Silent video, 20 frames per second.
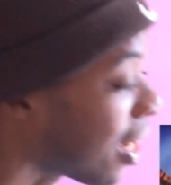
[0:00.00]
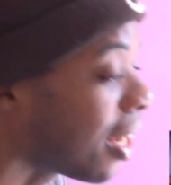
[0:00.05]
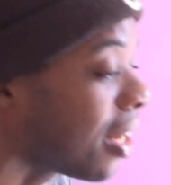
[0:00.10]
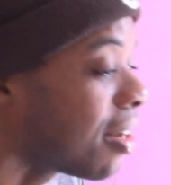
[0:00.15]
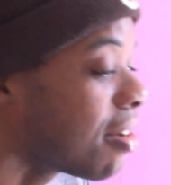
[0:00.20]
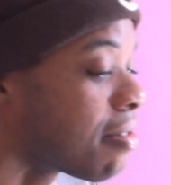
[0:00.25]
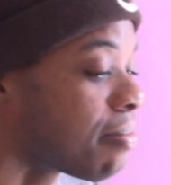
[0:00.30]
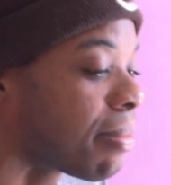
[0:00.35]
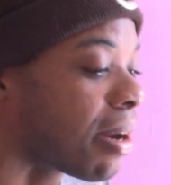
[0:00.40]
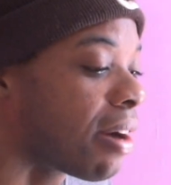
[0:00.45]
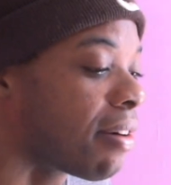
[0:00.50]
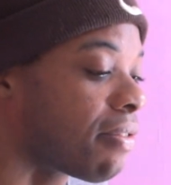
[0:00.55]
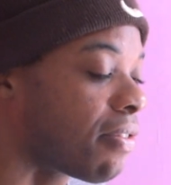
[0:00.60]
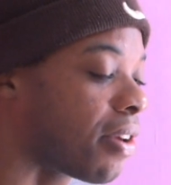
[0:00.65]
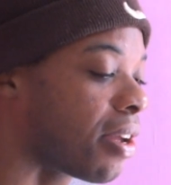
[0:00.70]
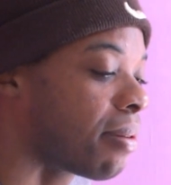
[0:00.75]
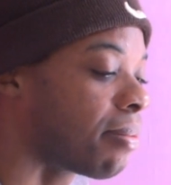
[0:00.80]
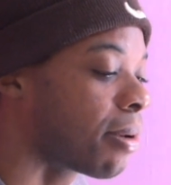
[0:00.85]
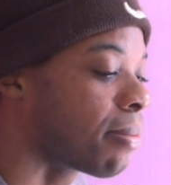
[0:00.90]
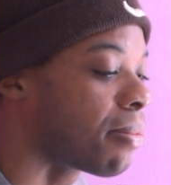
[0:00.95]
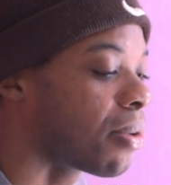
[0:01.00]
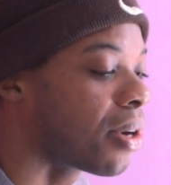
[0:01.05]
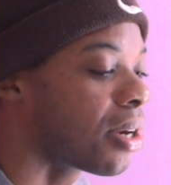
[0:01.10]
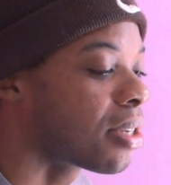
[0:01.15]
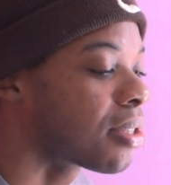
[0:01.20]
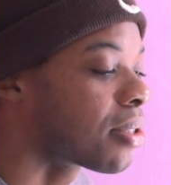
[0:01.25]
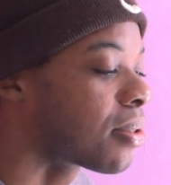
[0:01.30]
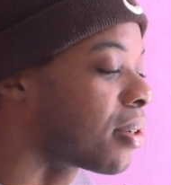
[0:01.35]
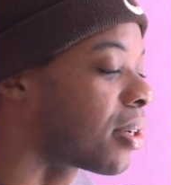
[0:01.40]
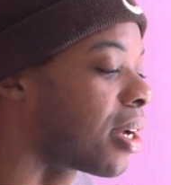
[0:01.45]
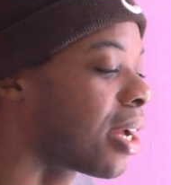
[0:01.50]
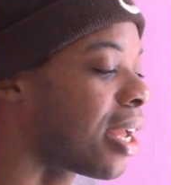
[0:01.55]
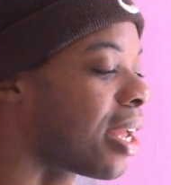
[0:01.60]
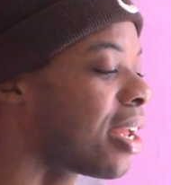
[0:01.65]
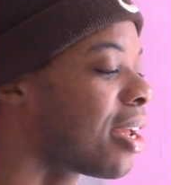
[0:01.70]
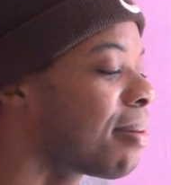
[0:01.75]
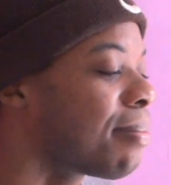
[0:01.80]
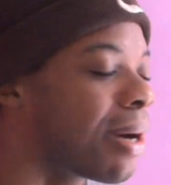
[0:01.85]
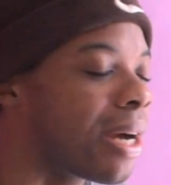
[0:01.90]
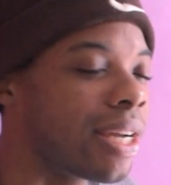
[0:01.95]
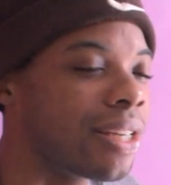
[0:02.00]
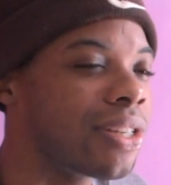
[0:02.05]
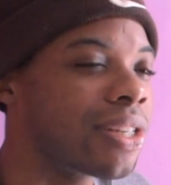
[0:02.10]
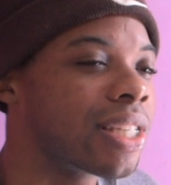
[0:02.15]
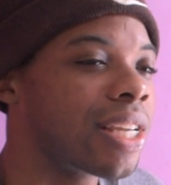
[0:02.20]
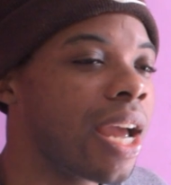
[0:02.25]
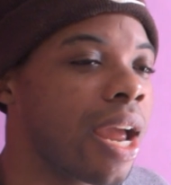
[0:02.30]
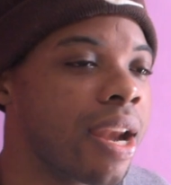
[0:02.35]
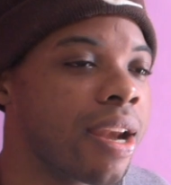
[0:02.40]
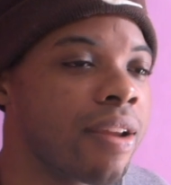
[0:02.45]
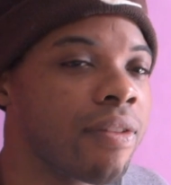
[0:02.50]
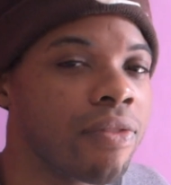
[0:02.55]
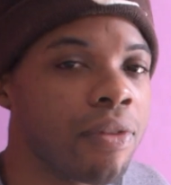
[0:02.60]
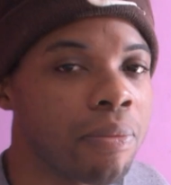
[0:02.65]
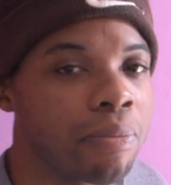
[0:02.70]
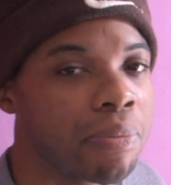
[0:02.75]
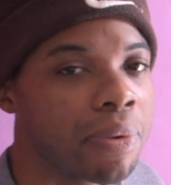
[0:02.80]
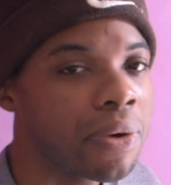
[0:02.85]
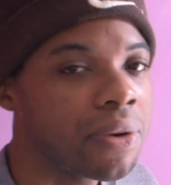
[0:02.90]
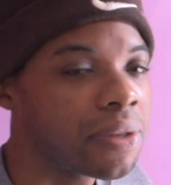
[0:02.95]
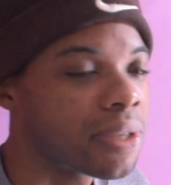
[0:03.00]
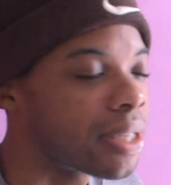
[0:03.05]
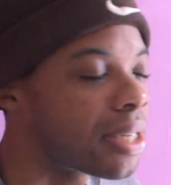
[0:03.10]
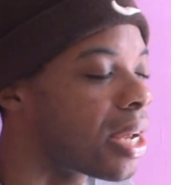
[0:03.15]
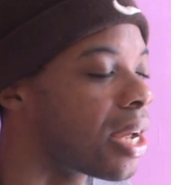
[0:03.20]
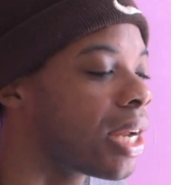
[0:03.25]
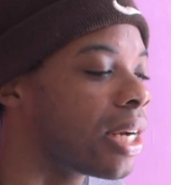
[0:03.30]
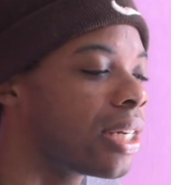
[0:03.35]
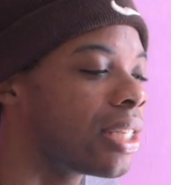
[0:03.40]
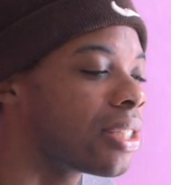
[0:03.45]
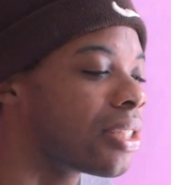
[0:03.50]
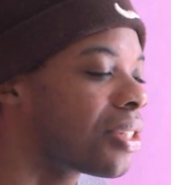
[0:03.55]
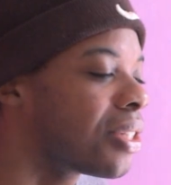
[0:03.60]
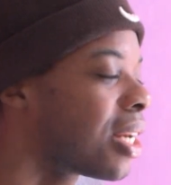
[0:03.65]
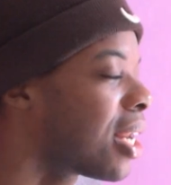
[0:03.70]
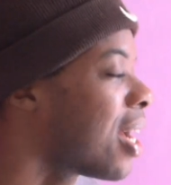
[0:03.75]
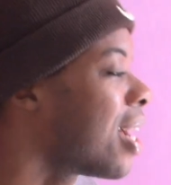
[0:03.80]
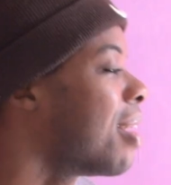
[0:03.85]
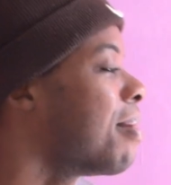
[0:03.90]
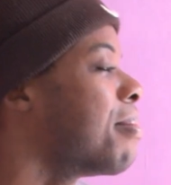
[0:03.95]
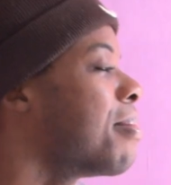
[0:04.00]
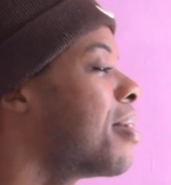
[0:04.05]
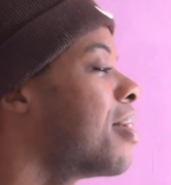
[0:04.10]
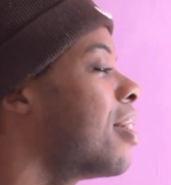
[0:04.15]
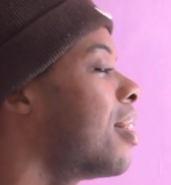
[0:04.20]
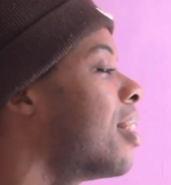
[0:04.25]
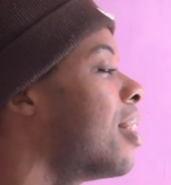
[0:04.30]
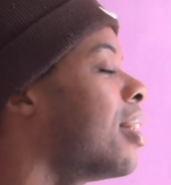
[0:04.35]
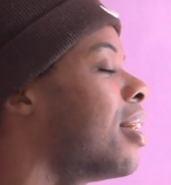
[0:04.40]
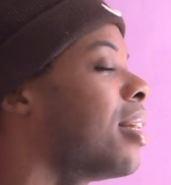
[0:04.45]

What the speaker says: I love my family, bro. I swear to God, everybody just got different personalities. You like, bro,